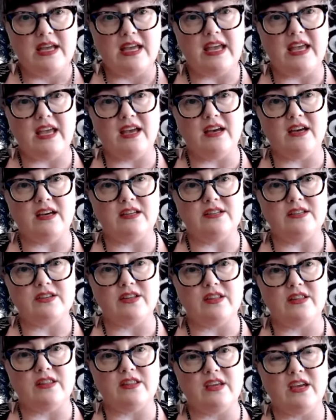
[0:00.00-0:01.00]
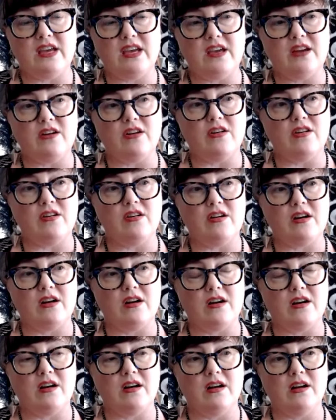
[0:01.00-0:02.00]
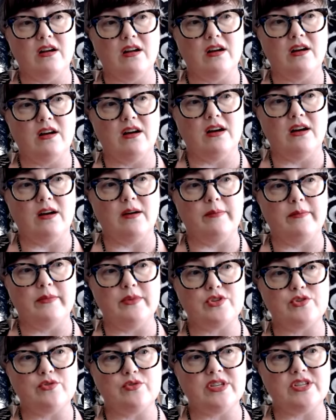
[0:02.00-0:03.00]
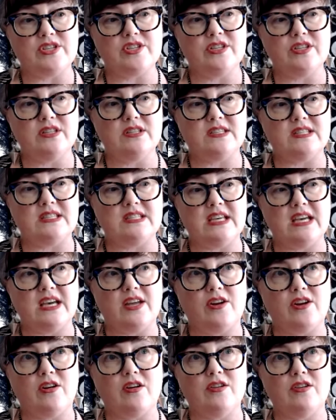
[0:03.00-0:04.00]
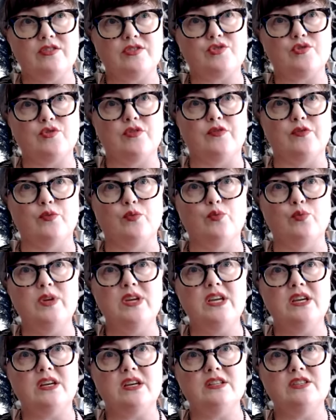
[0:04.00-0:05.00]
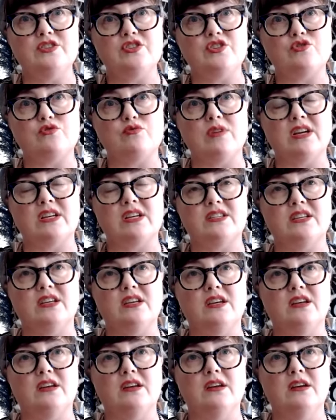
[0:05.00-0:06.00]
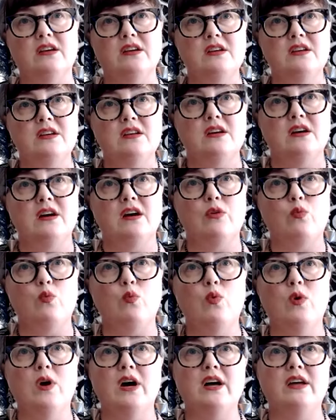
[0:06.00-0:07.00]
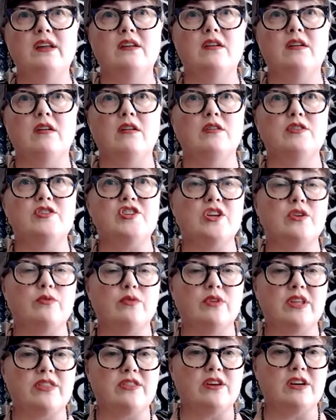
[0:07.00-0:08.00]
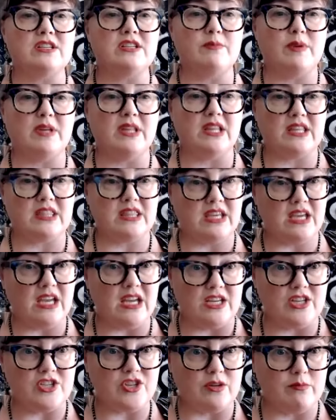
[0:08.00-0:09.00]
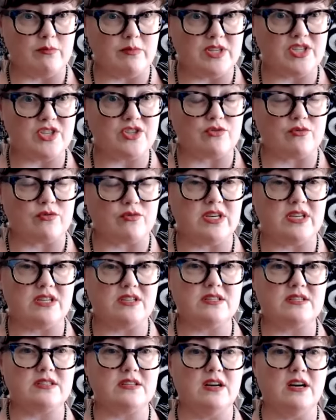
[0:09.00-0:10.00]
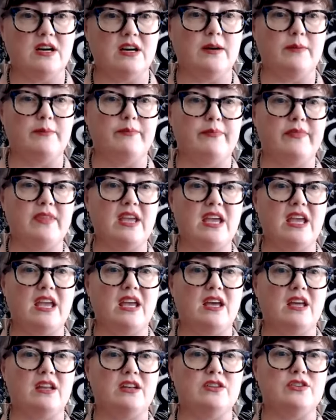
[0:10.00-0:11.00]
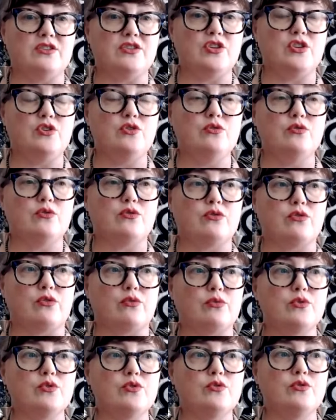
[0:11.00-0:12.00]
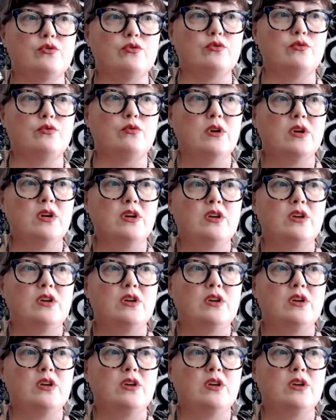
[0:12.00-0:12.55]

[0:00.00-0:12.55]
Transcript: and they are um, traditions that are sort of reconstructing what are generally thought to be like the ancient mysteries um, and you through